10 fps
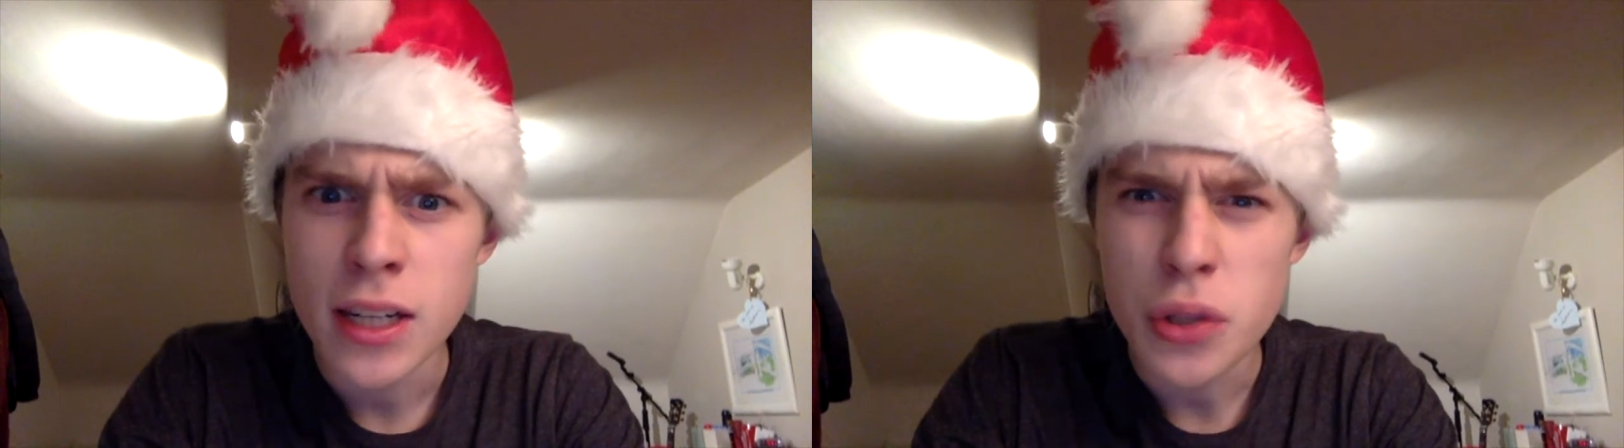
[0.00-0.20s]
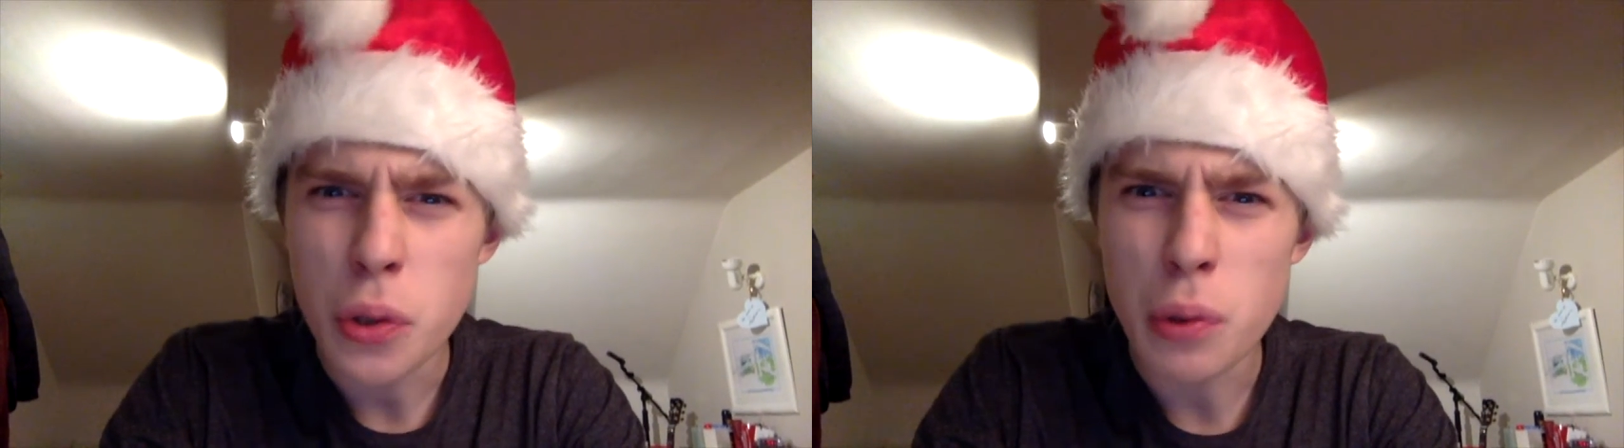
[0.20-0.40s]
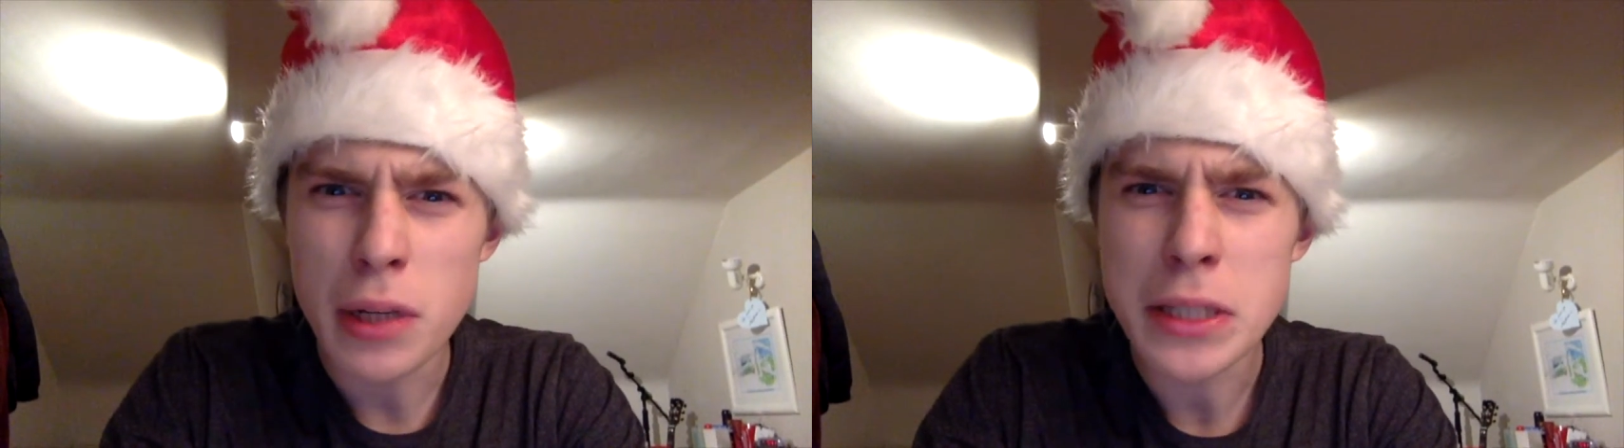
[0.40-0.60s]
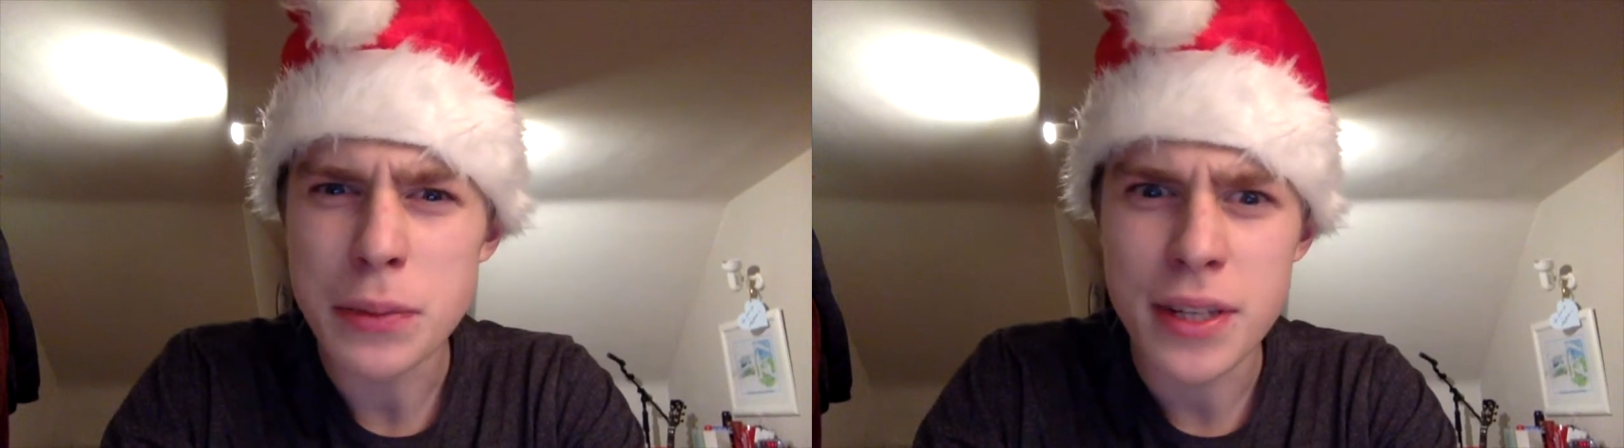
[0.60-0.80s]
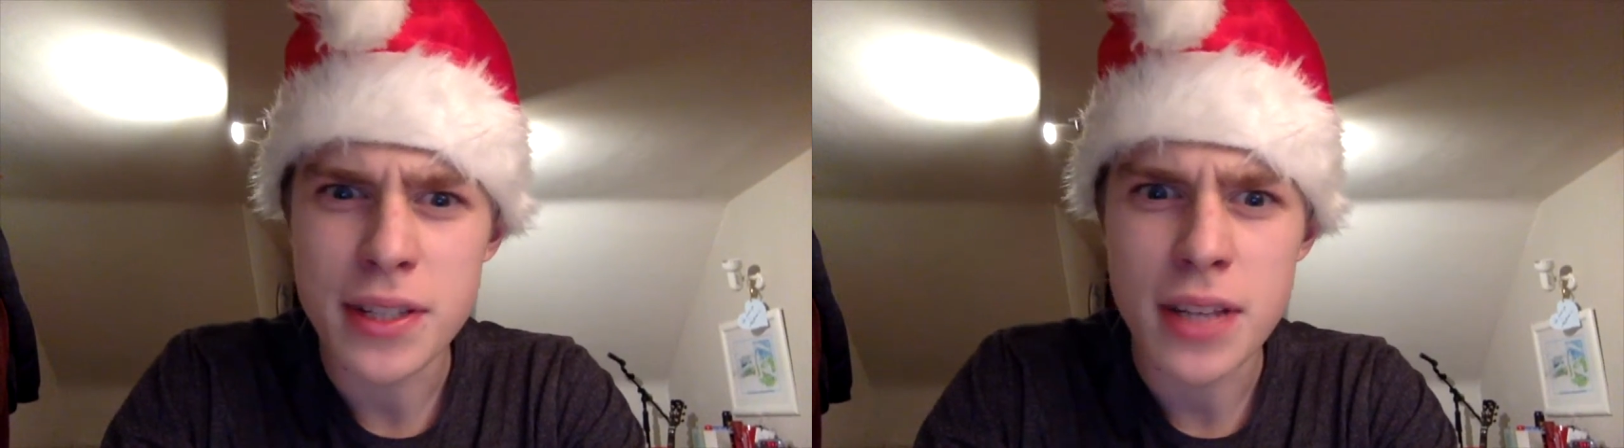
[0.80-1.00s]
Don't listen
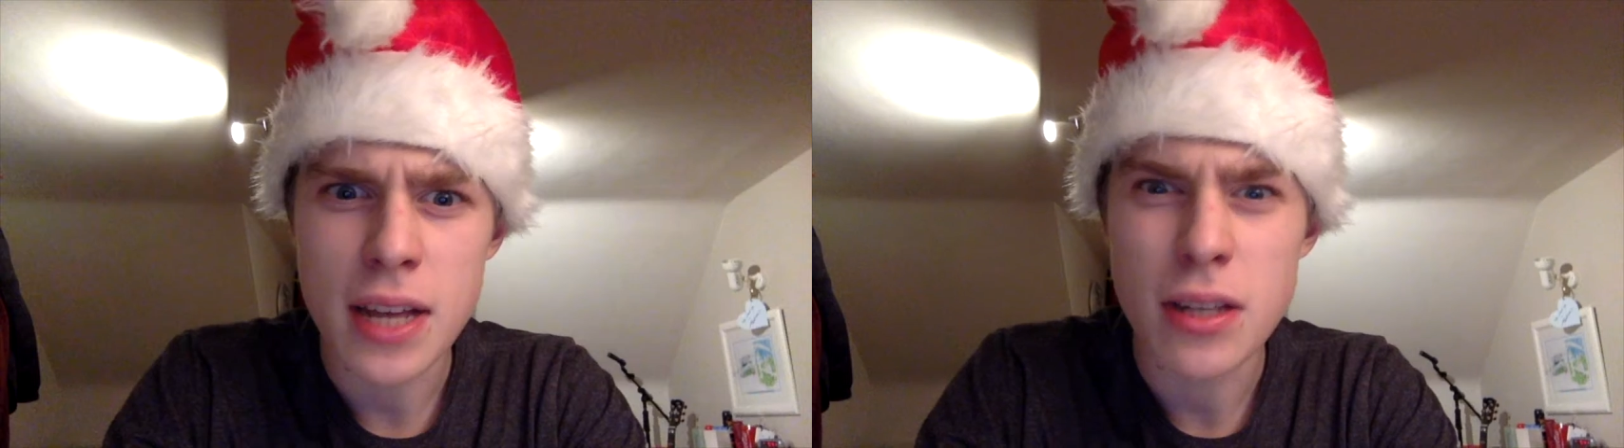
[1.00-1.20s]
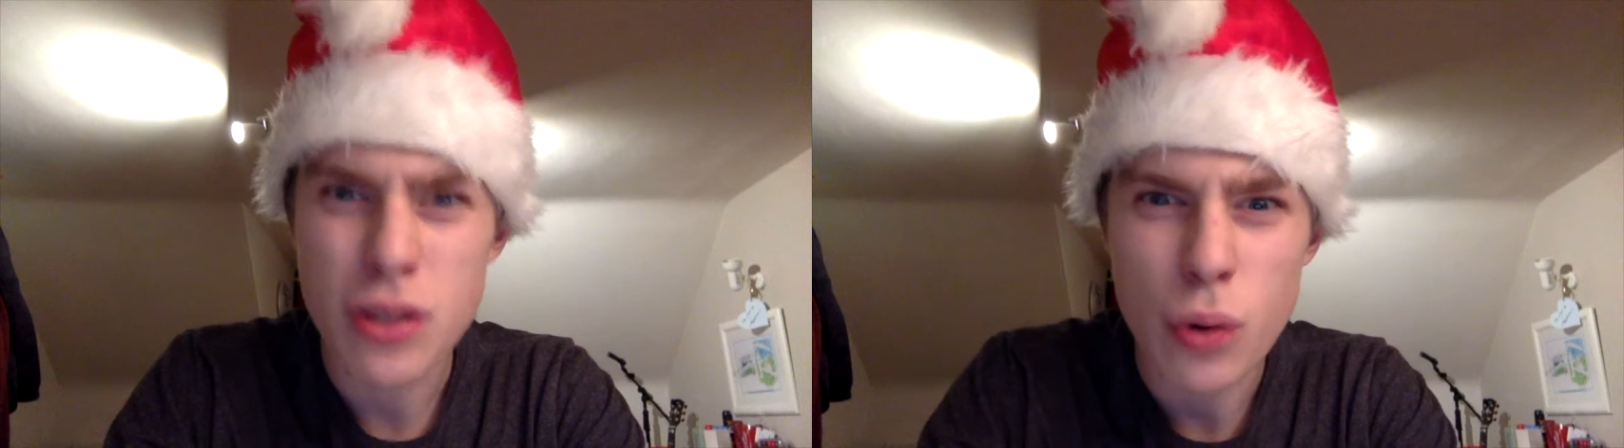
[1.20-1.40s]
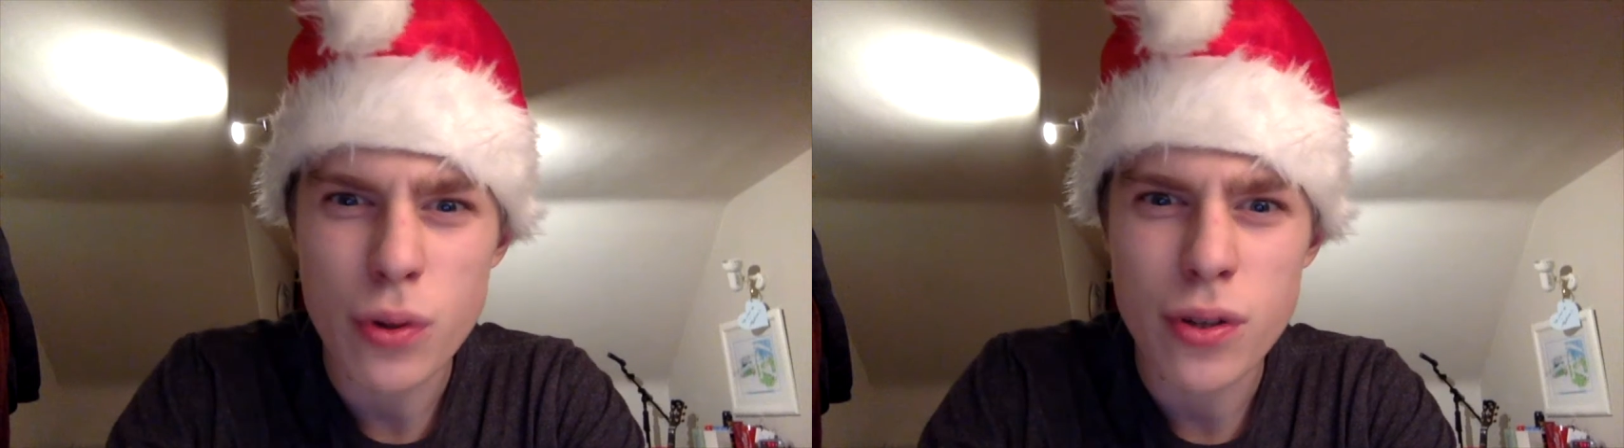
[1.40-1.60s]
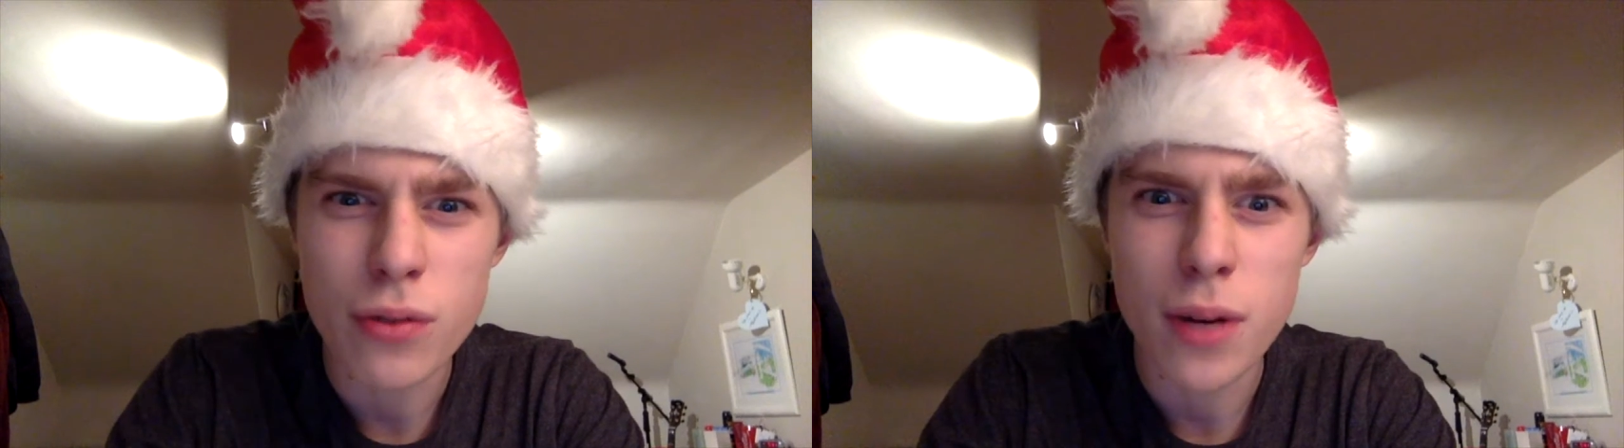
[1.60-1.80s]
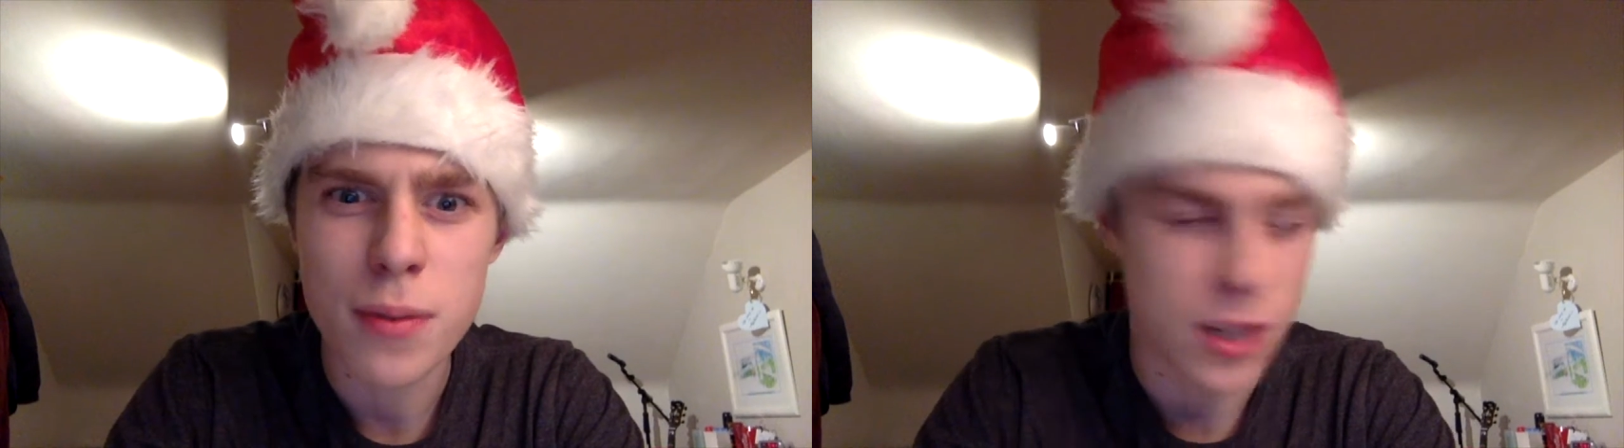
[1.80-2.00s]
to what he says, his jokes
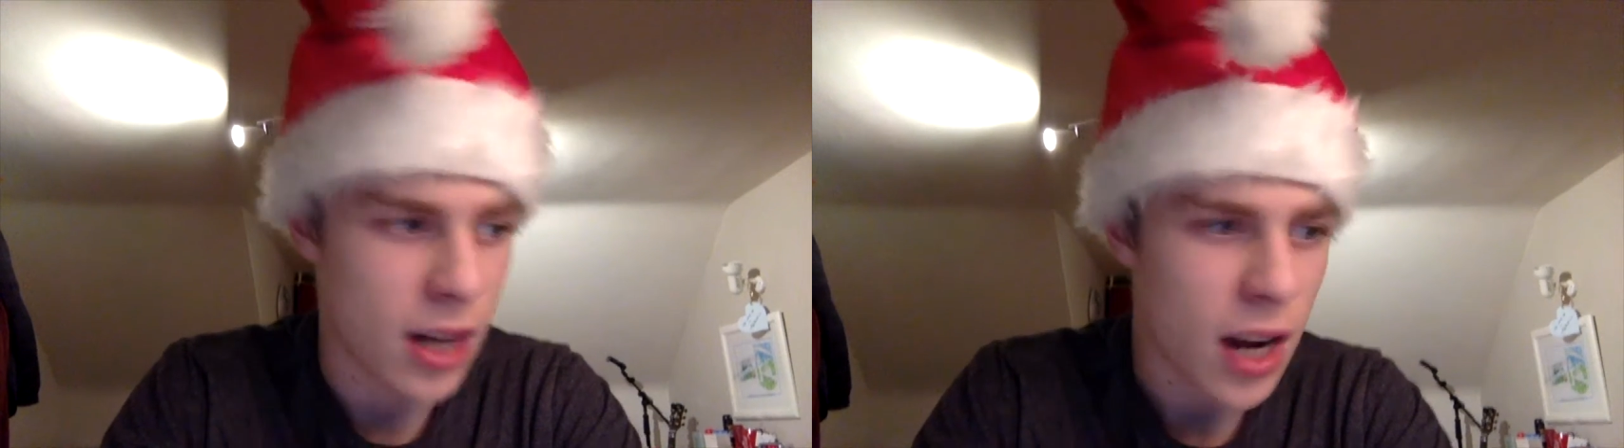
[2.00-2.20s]
are rubbish.